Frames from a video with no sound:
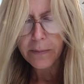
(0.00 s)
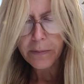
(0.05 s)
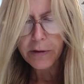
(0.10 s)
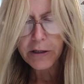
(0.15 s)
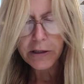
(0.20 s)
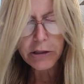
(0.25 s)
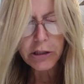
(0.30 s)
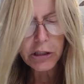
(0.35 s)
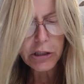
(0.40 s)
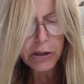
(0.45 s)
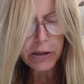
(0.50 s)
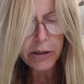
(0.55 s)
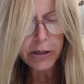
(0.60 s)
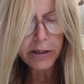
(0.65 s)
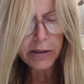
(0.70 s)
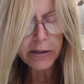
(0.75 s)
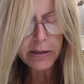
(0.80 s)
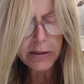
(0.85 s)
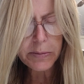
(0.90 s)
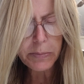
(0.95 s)

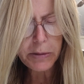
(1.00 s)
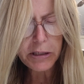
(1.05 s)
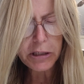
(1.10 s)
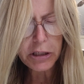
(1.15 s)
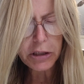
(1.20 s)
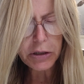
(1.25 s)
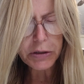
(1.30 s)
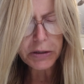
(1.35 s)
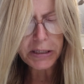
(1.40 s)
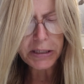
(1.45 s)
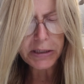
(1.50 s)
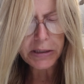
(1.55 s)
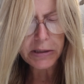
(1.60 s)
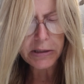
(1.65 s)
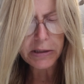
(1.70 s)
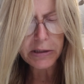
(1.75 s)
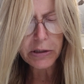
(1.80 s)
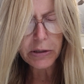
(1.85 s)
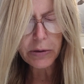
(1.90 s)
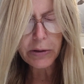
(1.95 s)
concerning this mystery,
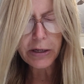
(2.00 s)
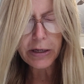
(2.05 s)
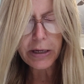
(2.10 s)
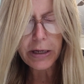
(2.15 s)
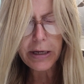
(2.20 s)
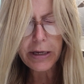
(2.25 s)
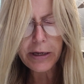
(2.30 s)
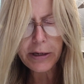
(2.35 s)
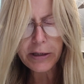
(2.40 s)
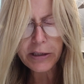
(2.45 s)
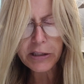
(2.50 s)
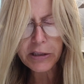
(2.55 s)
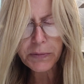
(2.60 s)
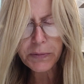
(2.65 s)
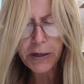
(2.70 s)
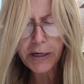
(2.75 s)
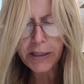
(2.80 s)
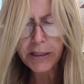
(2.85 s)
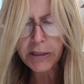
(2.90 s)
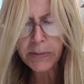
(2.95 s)
so that he and his
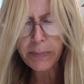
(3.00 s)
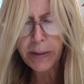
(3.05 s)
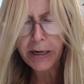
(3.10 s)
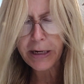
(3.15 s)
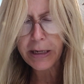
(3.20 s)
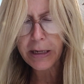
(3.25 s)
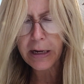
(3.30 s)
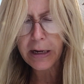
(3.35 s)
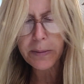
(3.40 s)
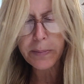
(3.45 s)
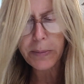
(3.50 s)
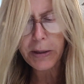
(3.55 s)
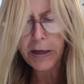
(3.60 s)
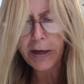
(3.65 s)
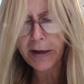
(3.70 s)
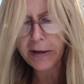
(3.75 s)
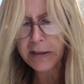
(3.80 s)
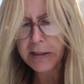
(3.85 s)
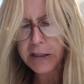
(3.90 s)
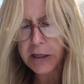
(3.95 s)
friends might not be
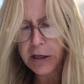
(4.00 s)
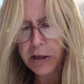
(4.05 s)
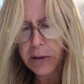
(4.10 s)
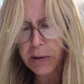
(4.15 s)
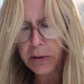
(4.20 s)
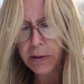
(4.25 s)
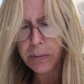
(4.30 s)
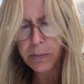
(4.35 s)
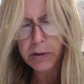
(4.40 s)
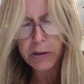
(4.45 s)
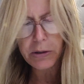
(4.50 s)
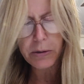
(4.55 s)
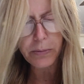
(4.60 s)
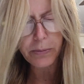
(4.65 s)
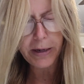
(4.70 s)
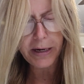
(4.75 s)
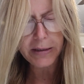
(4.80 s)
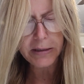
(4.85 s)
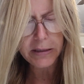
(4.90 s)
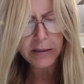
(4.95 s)
executed with the
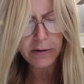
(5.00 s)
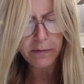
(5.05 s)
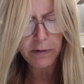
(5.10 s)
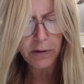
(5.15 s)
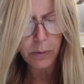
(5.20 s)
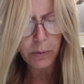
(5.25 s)
rest of the